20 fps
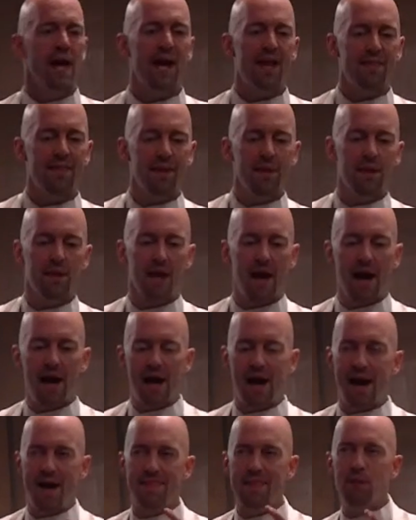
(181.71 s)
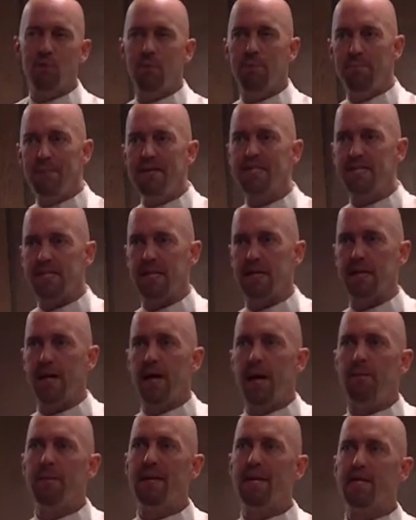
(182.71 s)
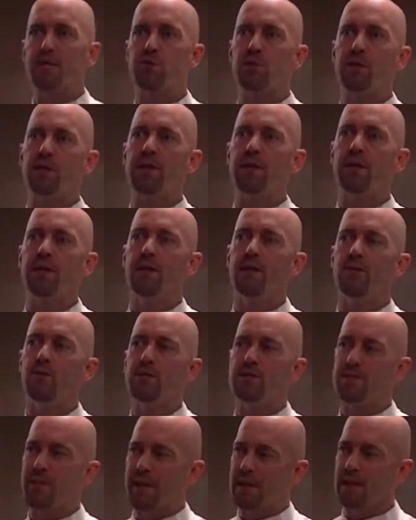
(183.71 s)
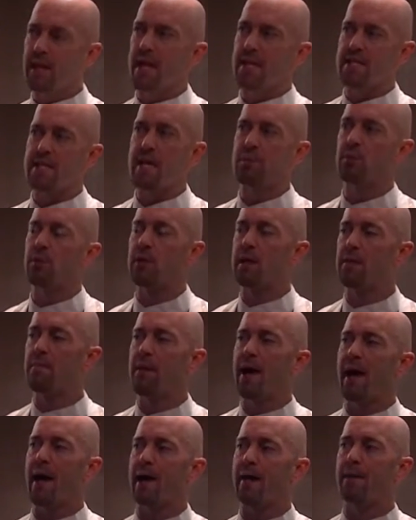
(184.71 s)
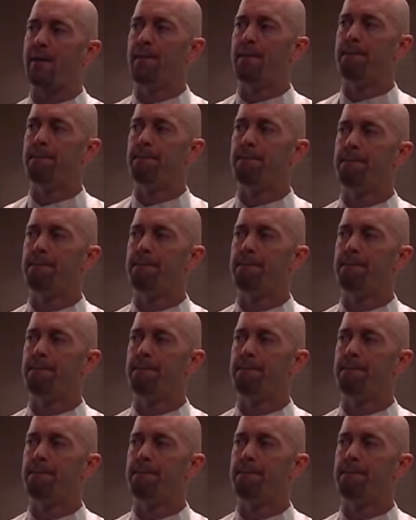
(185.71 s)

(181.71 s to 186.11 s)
And I think, I think we miss it because we, we spend a lot of time looking back.